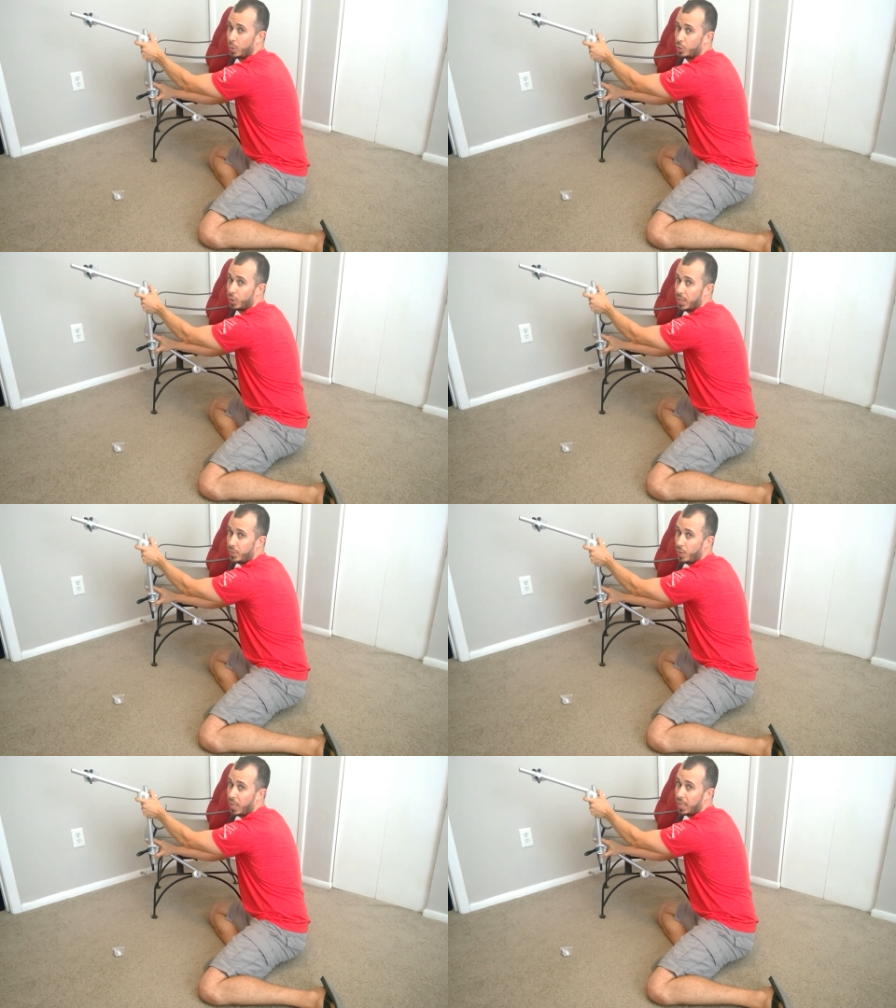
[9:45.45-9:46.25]
with
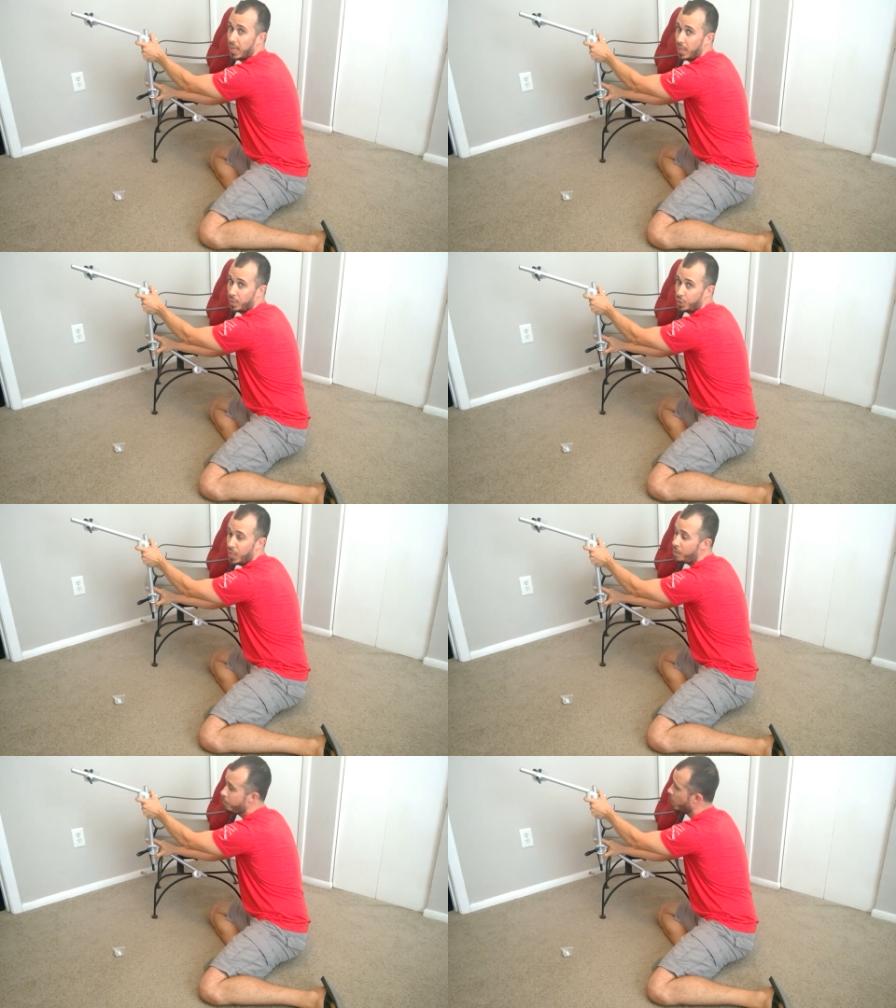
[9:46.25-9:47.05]
transferring in and out of the
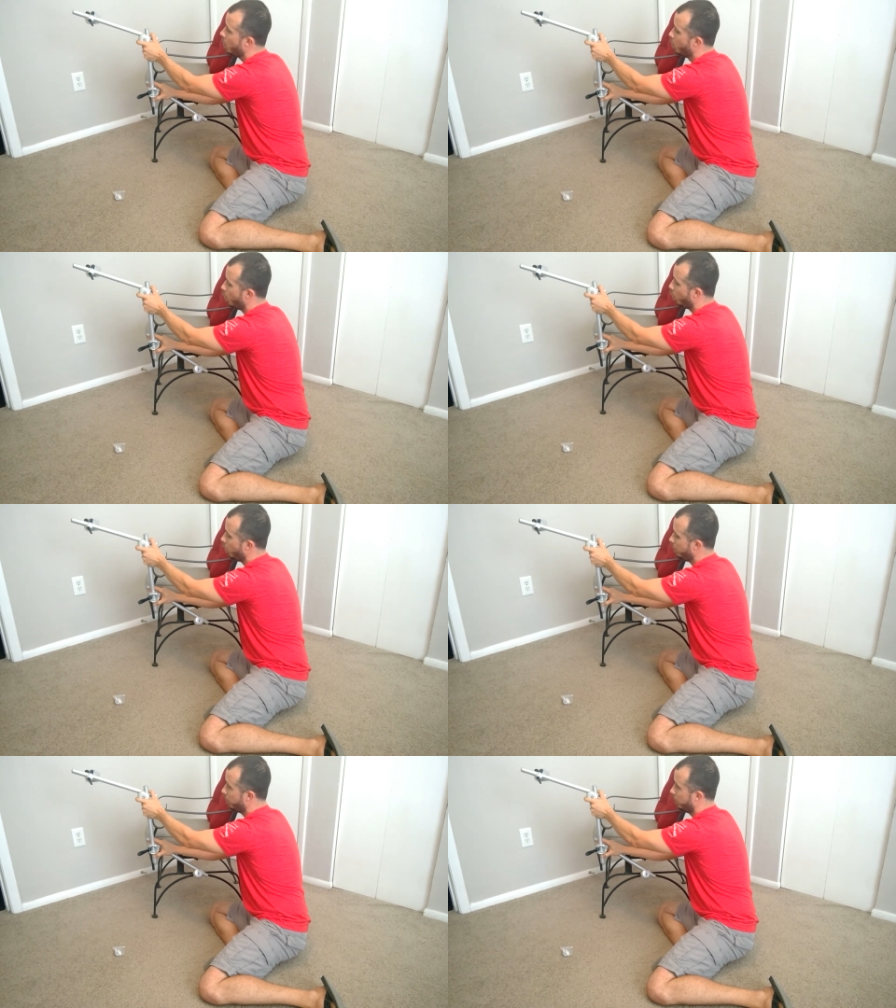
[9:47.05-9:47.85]
chair,
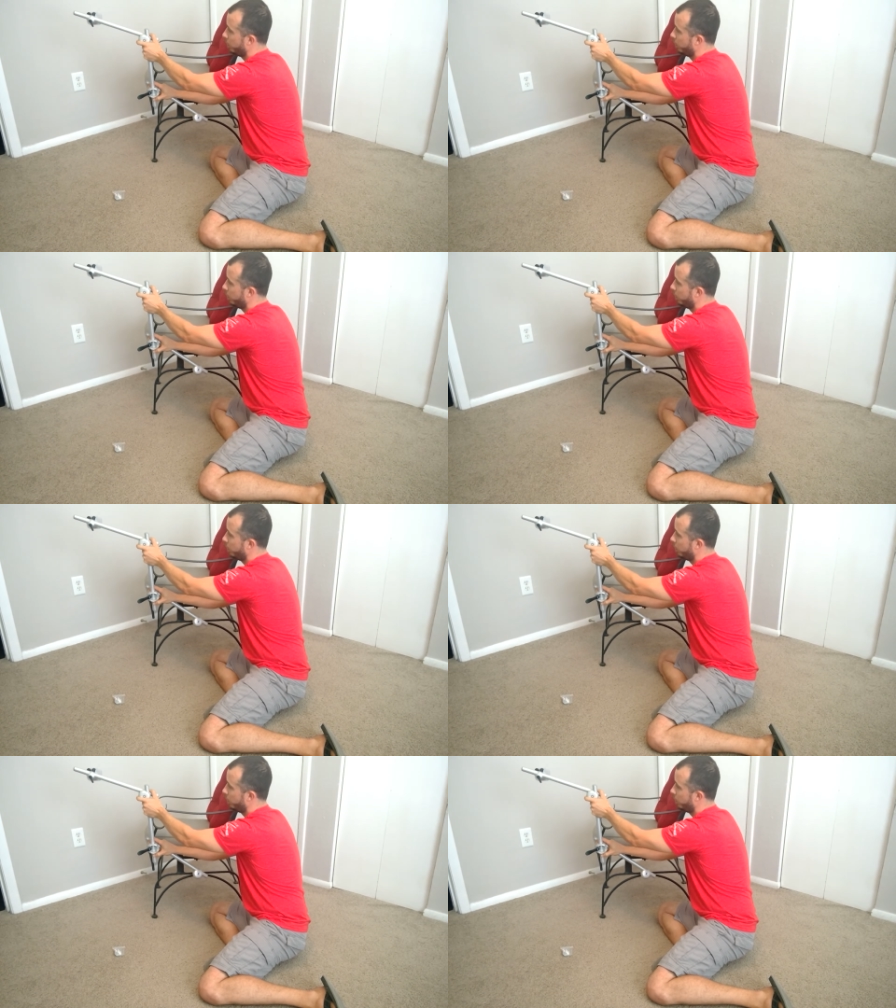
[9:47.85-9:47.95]
or